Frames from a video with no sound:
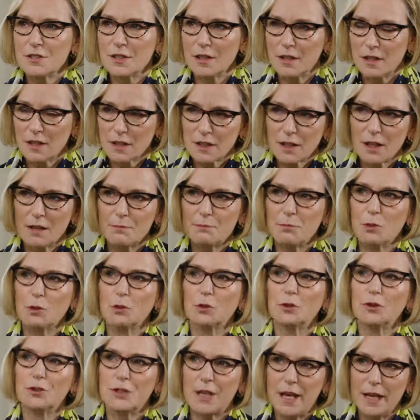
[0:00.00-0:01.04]
then it can
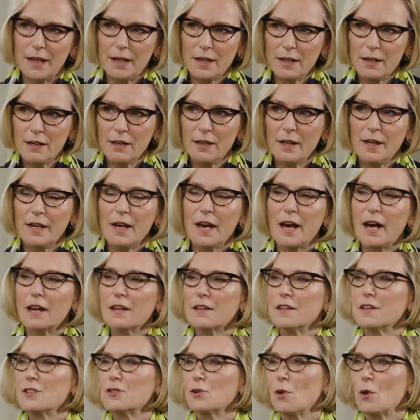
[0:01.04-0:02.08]
pull data out of
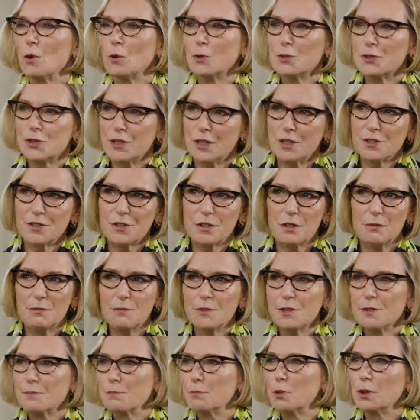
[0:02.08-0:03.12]
these old
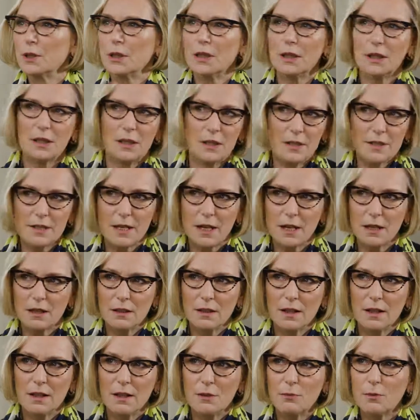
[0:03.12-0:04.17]
systems, put it in a data
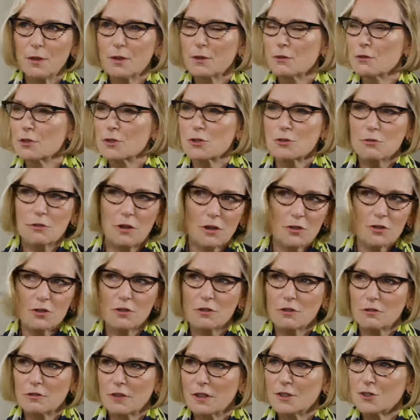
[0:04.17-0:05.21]
lake, whether it's
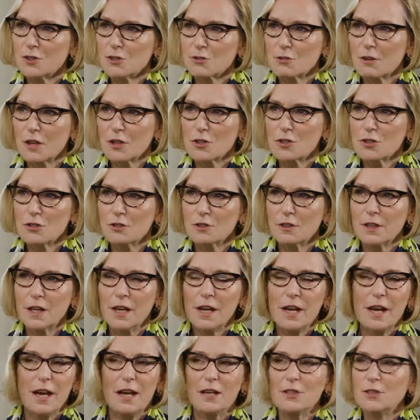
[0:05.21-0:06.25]
structured or unstructured,
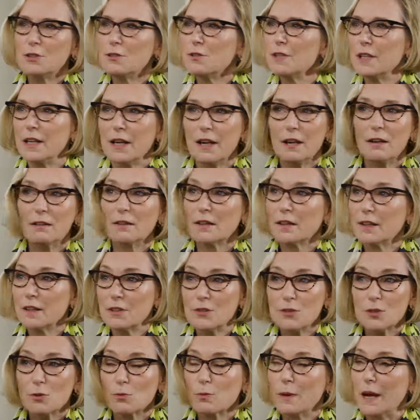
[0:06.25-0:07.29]
and do the
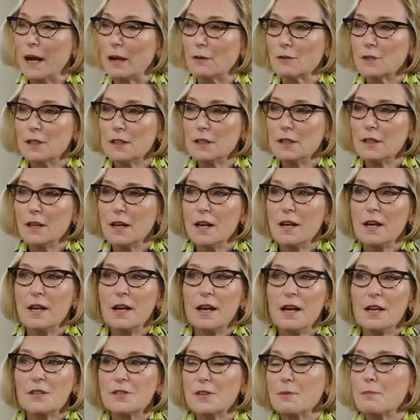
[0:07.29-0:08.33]
analytics around it,
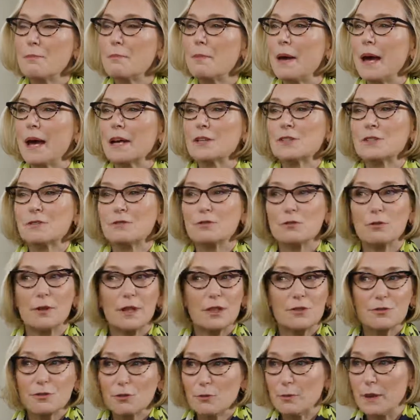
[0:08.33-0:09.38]
is a massive
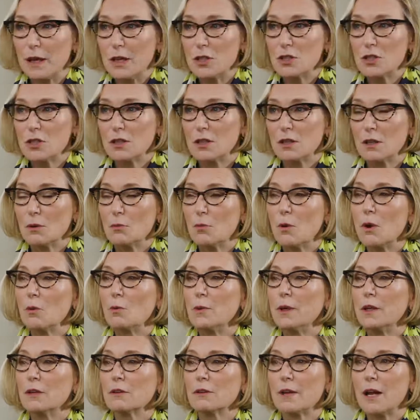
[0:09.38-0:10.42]
transformation in what
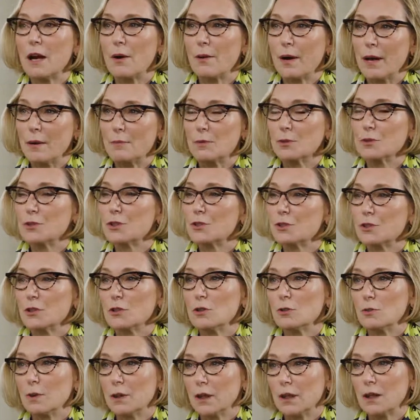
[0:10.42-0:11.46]
we are now able to
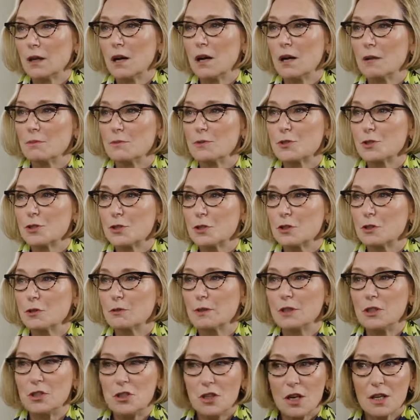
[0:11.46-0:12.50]
do when it comes to
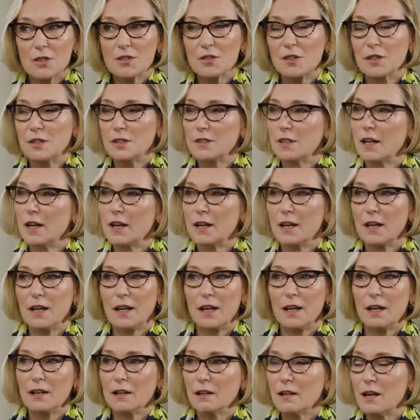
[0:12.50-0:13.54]
ingesting data,
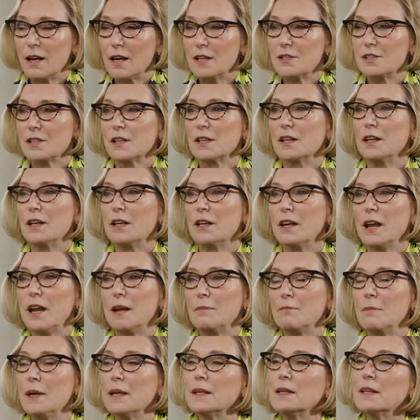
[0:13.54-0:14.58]
analyzing it,
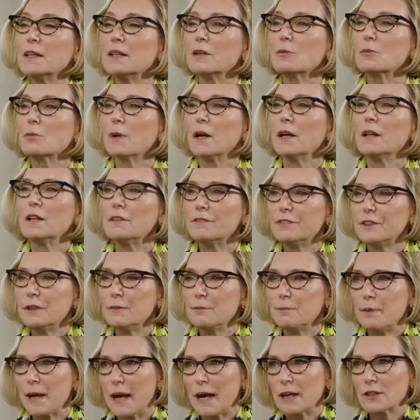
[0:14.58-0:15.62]
and making it
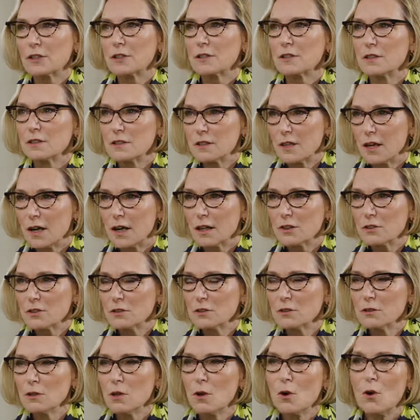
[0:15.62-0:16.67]
relevant back to the
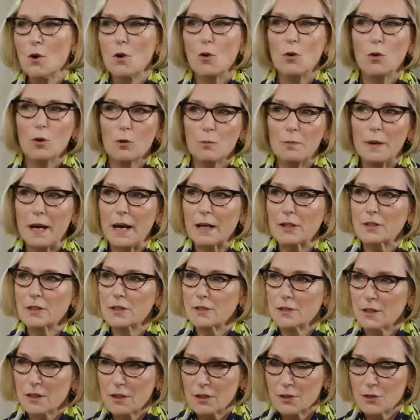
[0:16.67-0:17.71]
doctor or back to
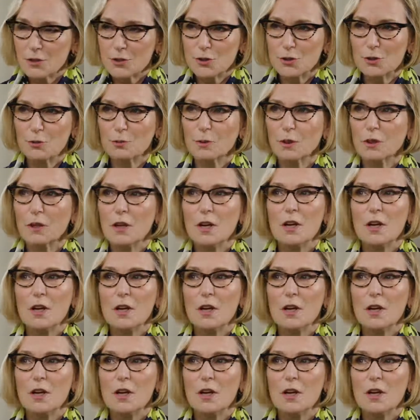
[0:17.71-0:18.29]
the consumer.